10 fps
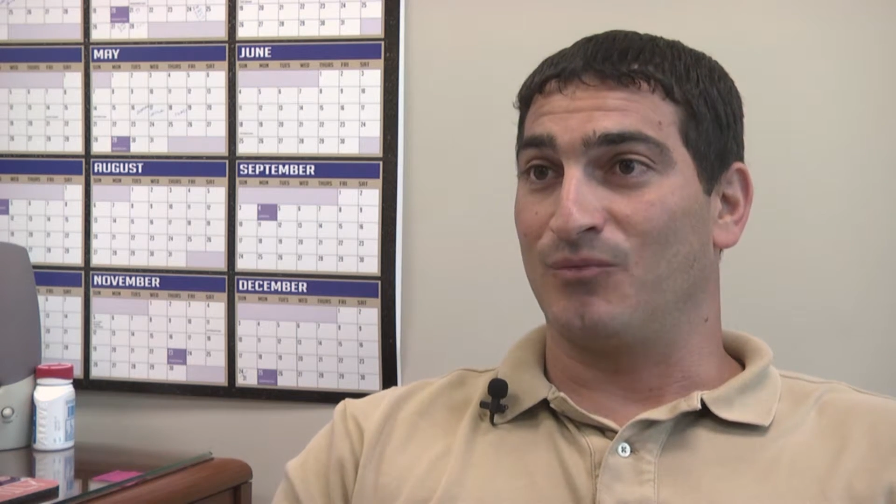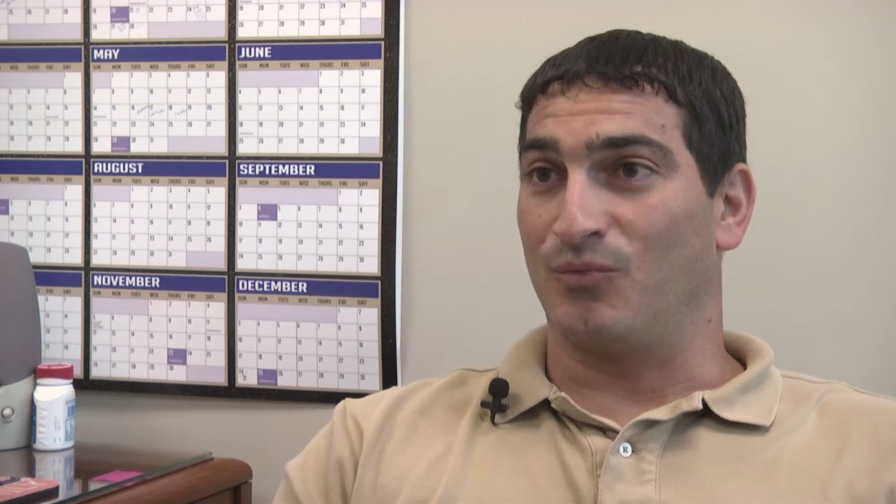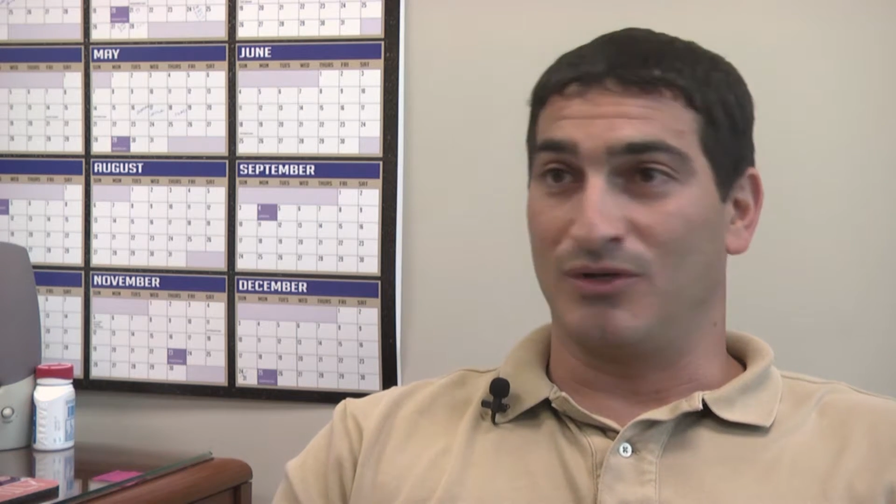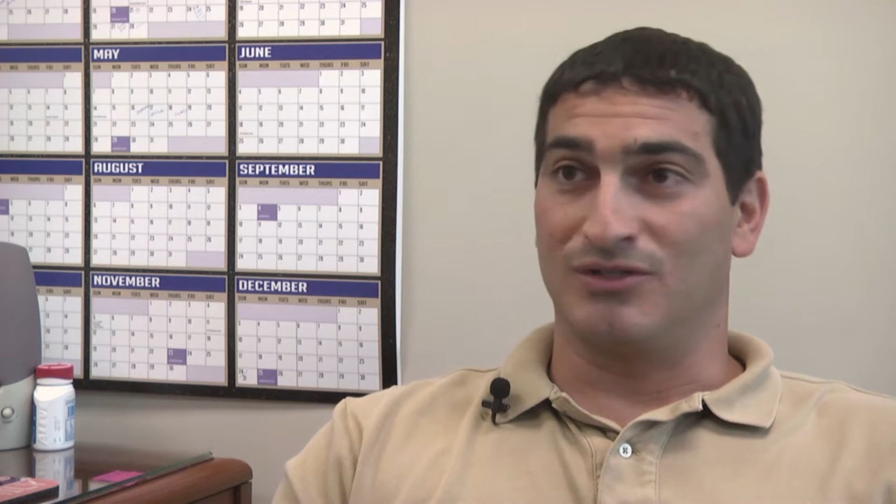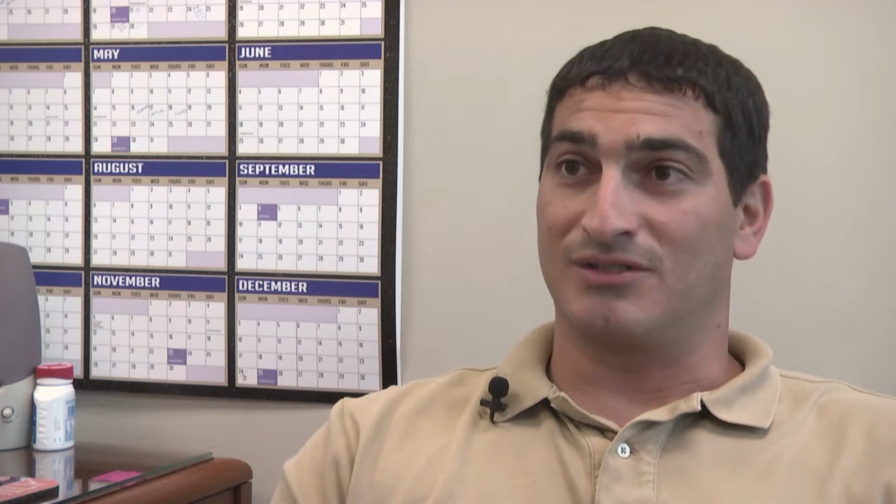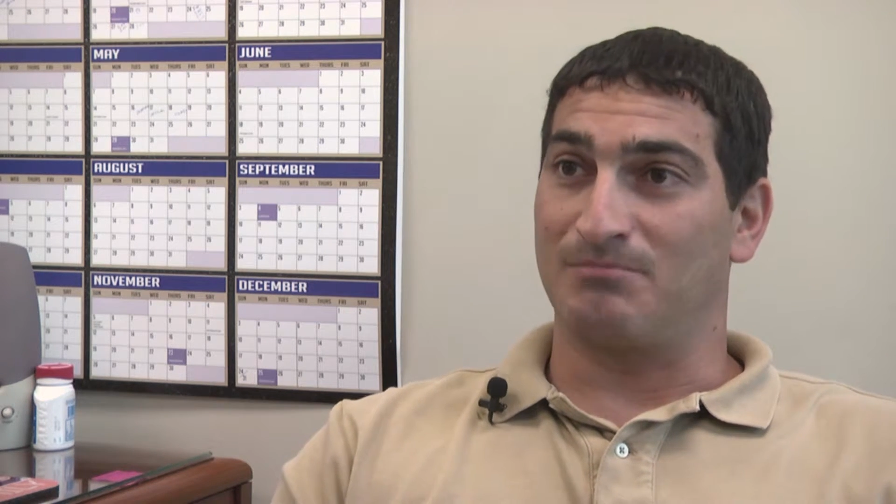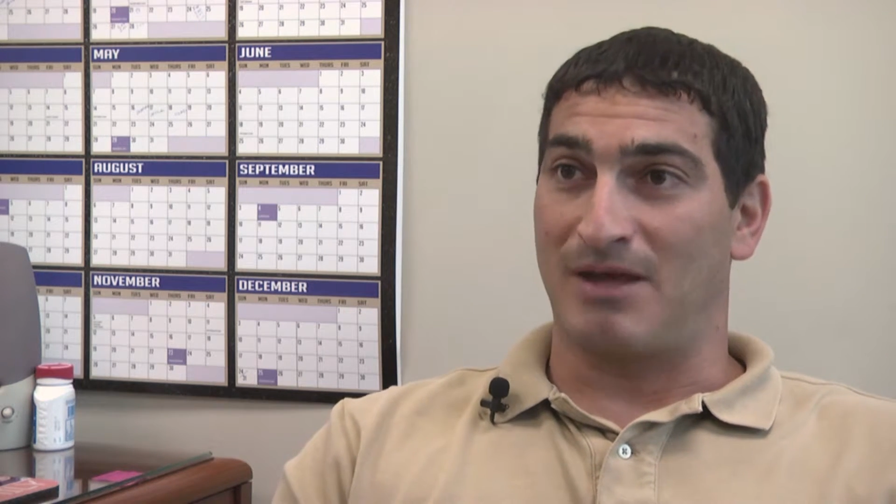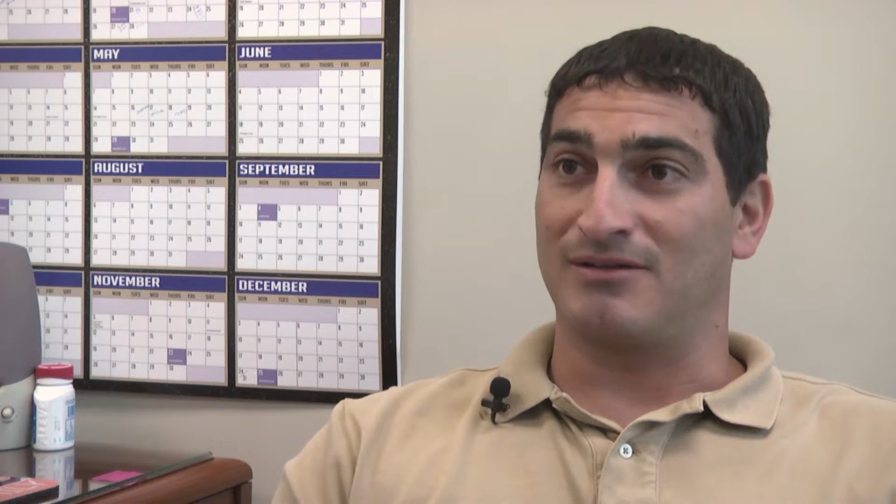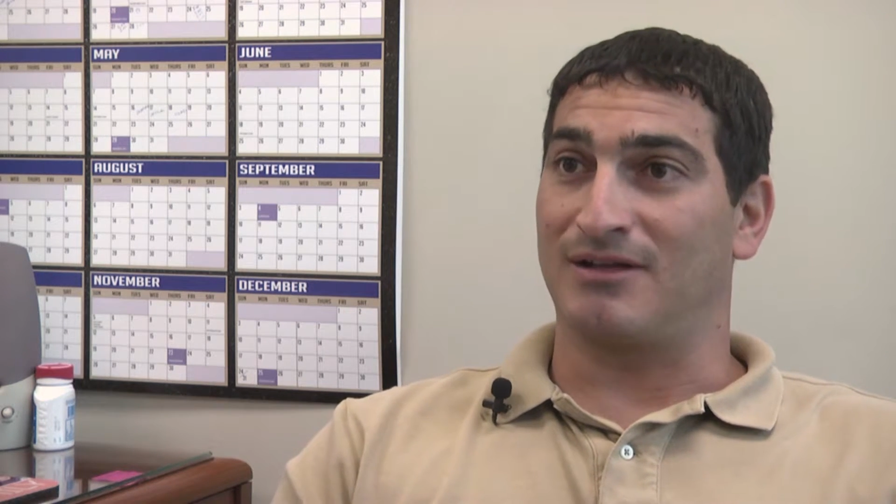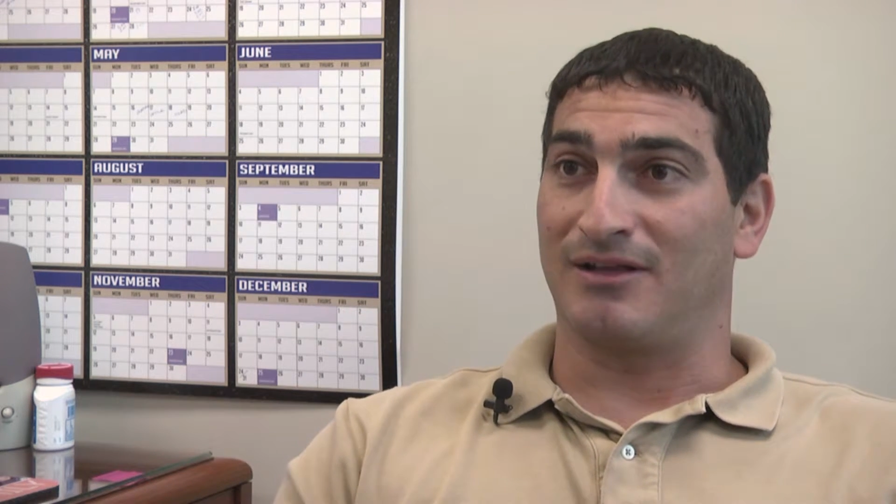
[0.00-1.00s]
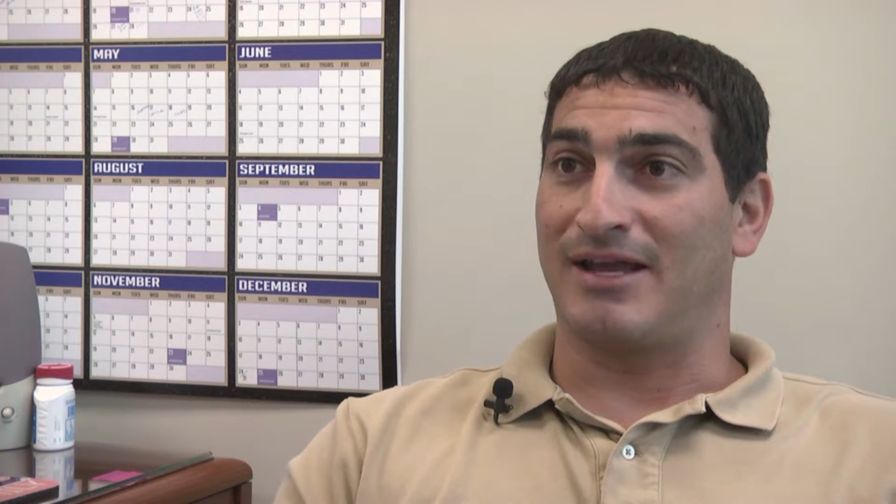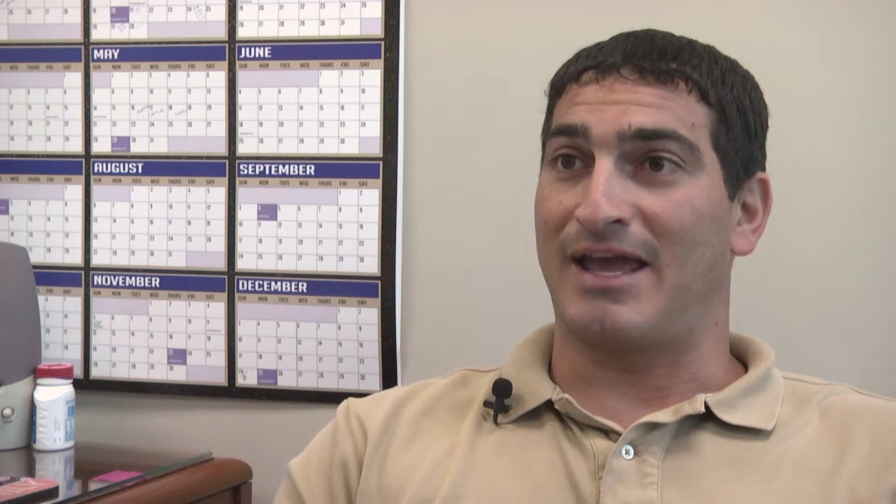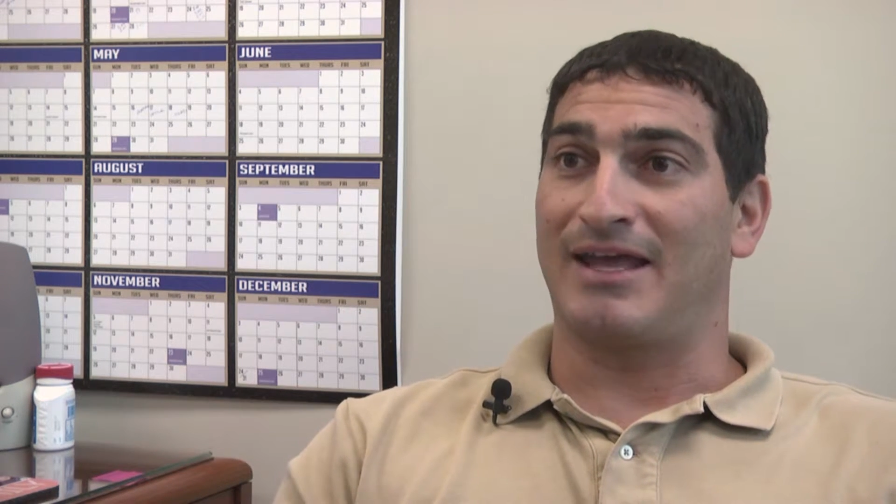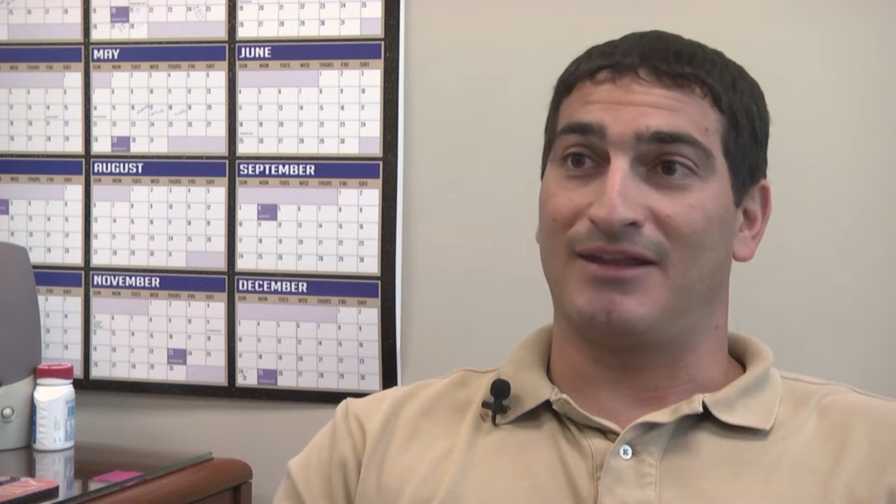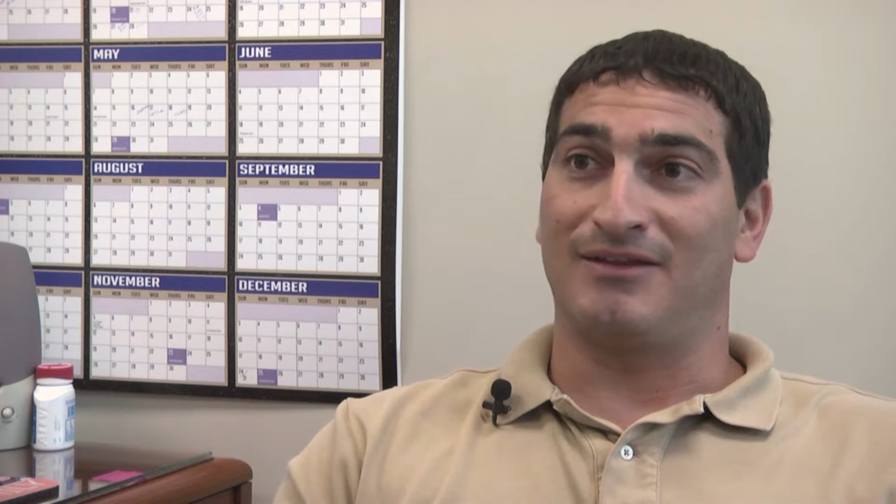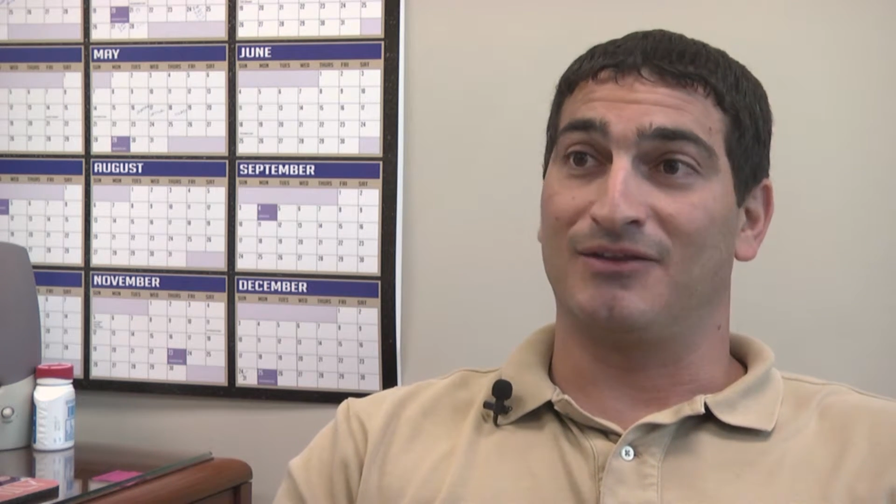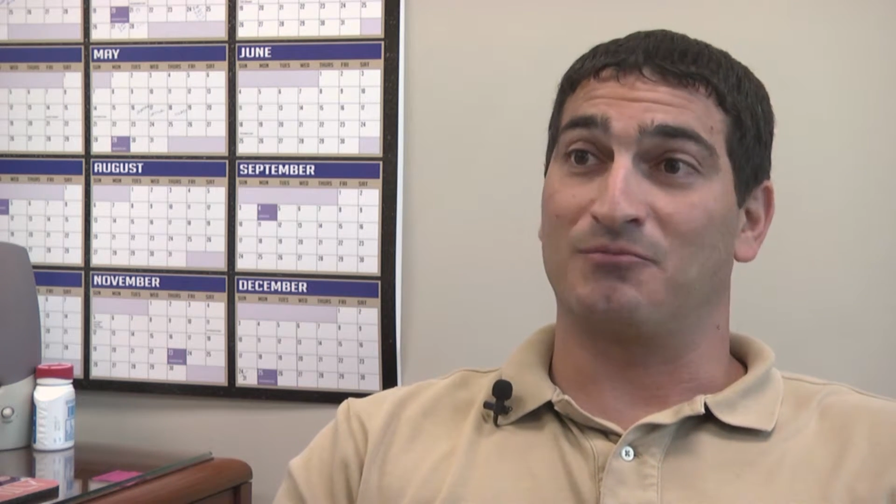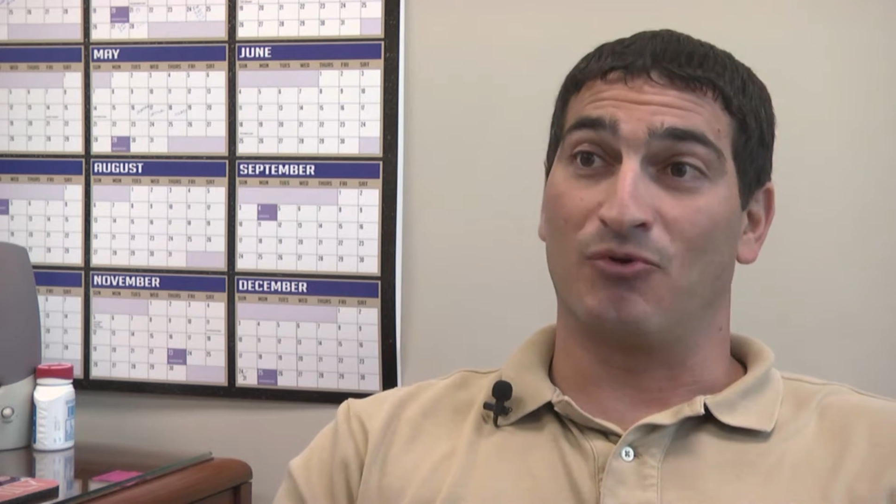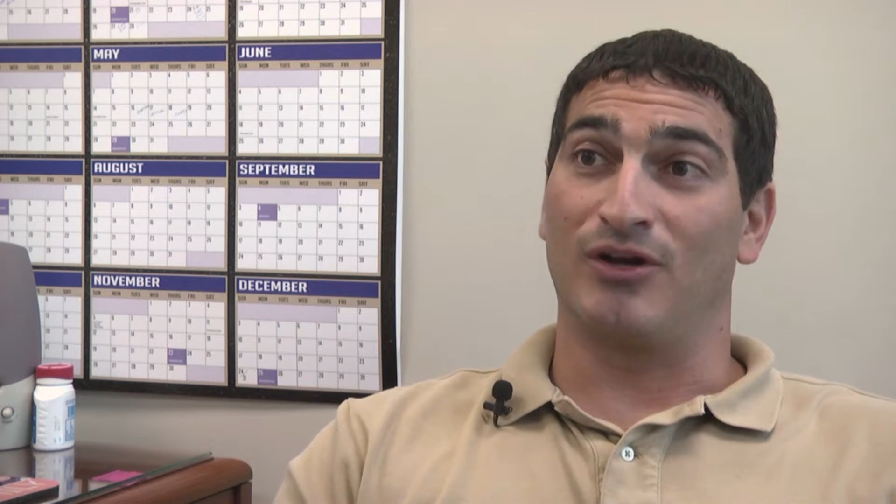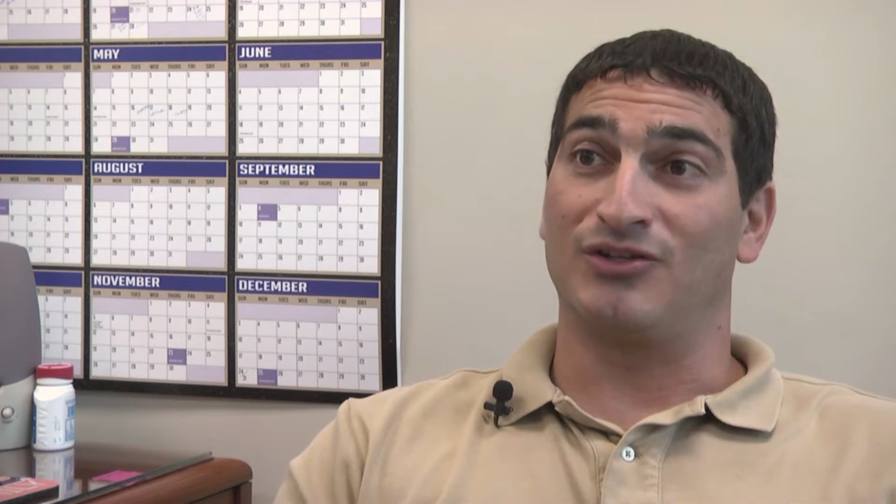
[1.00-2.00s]
We just basically added this
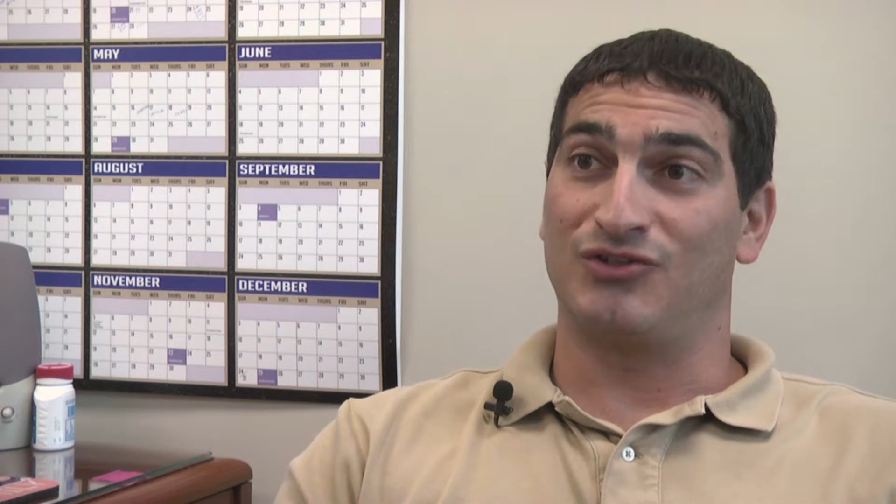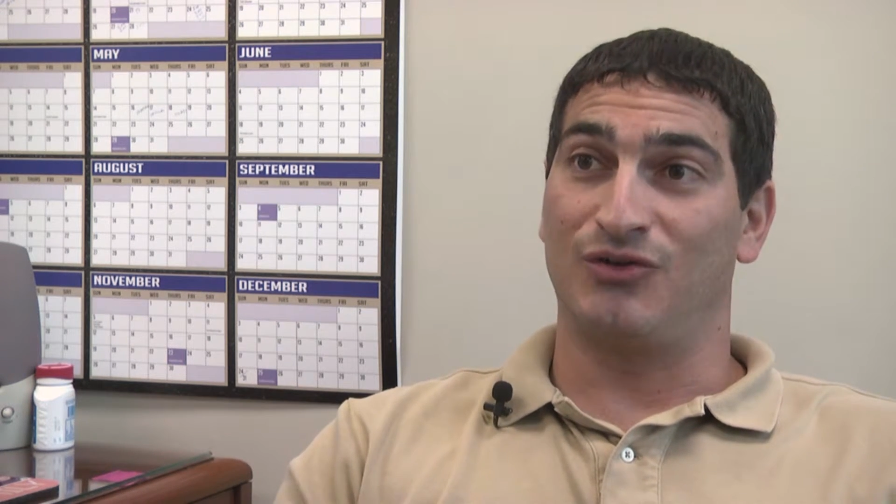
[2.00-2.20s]
bridge